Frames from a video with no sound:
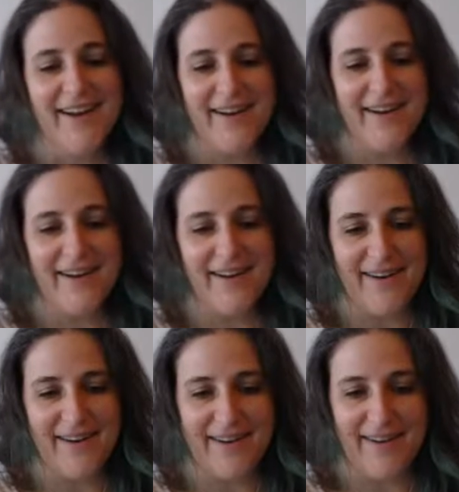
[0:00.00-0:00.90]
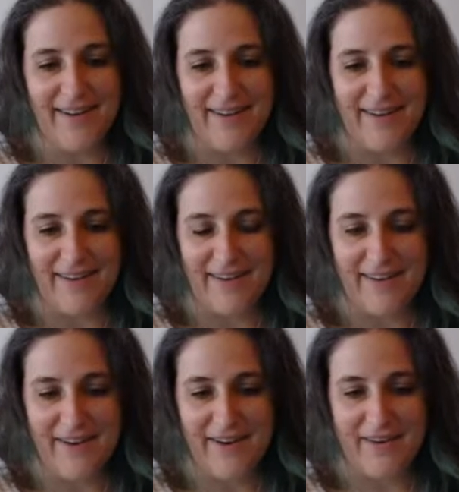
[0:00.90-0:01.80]

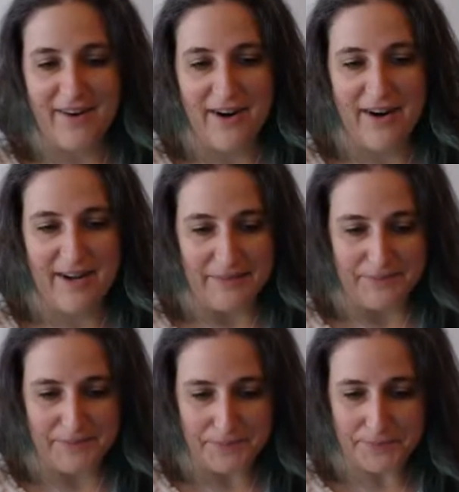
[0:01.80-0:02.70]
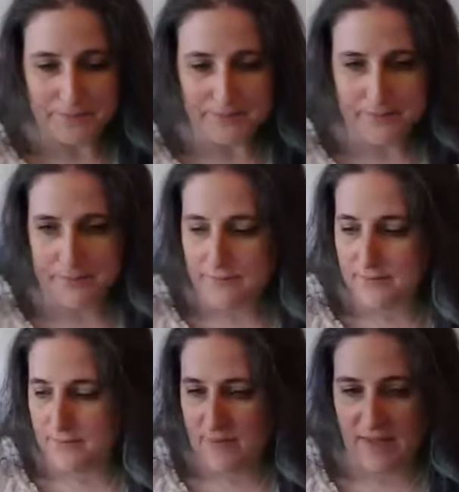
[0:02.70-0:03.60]
All right.
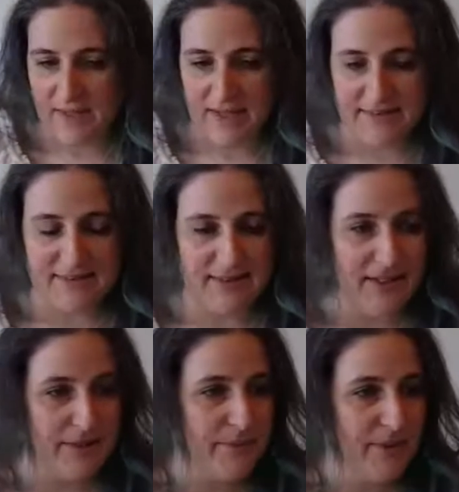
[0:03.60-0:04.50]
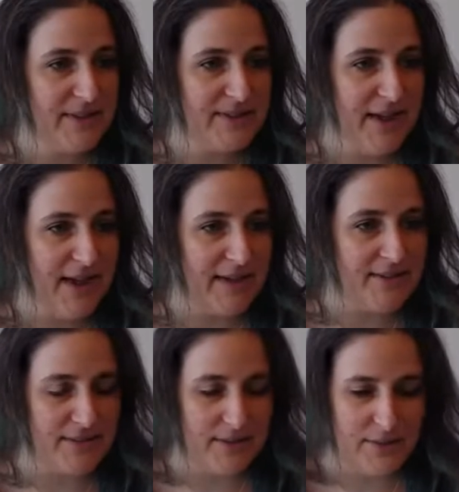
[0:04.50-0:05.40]
Let's see. What's
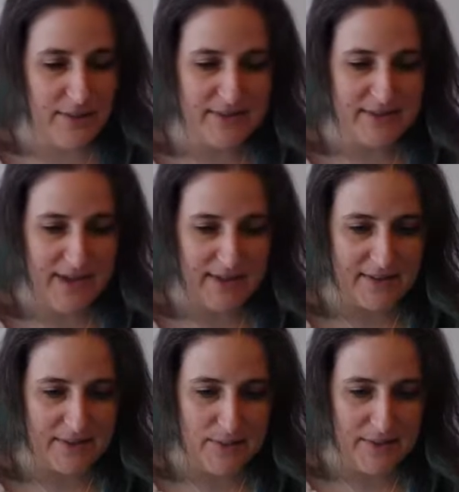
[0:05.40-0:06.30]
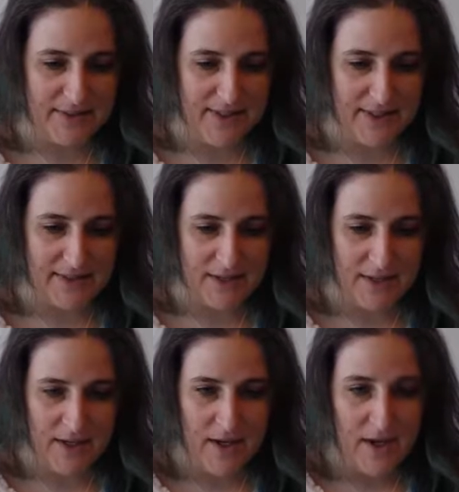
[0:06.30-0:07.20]
next? What's next?
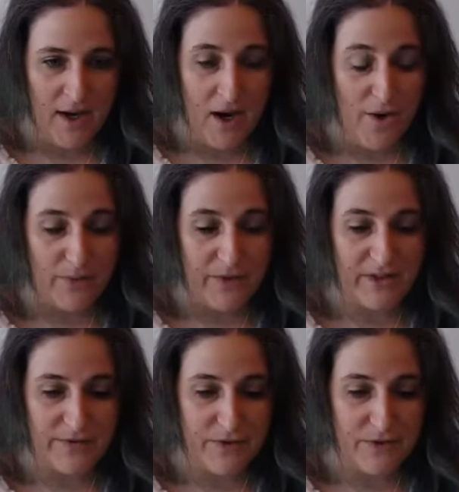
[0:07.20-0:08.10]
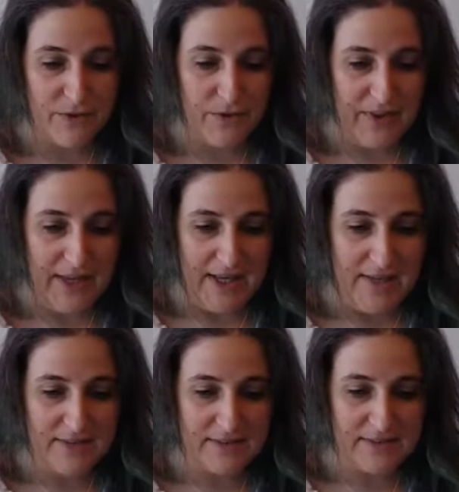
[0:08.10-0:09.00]
Oh, there's a few
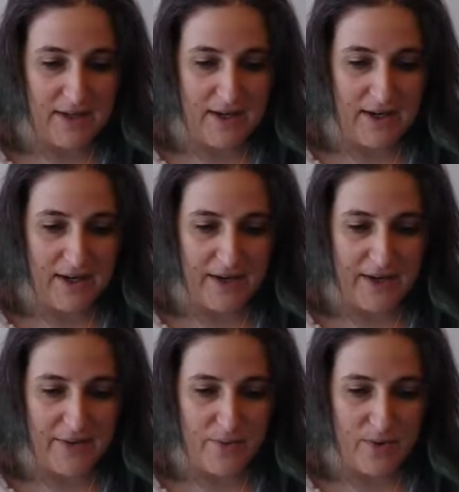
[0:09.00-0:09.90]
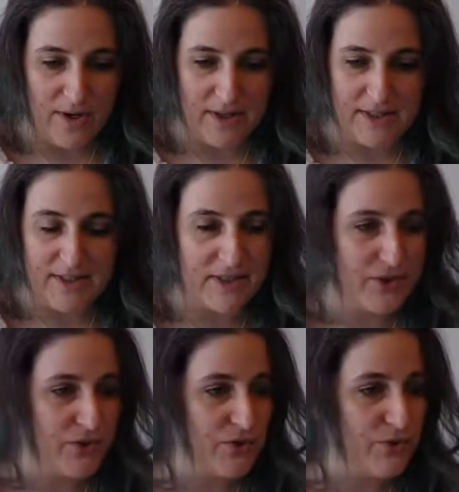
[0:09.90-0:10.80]
things I wanted
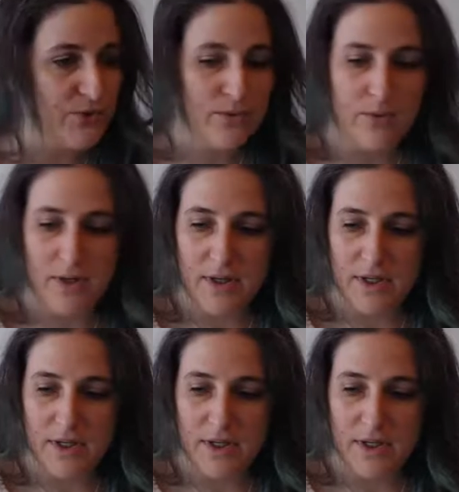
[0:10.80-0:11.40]
to